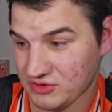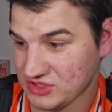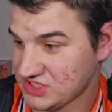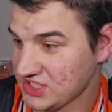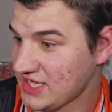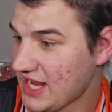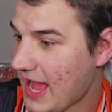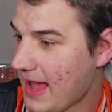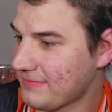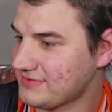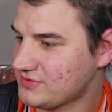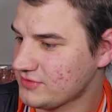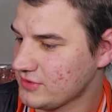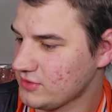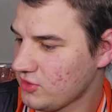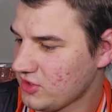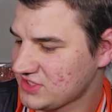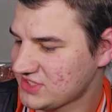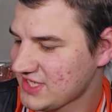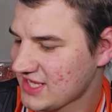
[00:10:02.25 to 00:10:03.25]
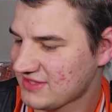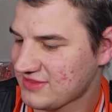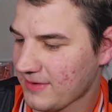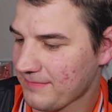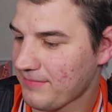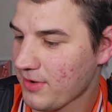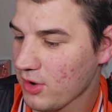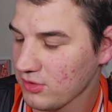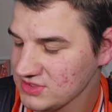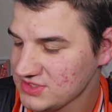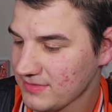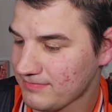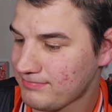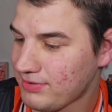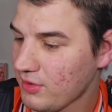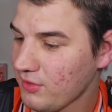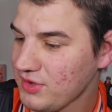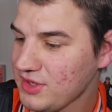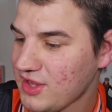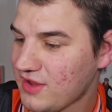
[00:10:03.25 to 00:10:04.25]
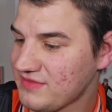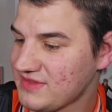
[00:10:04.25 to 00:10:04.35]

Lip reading: which it absolutely looks like, the posability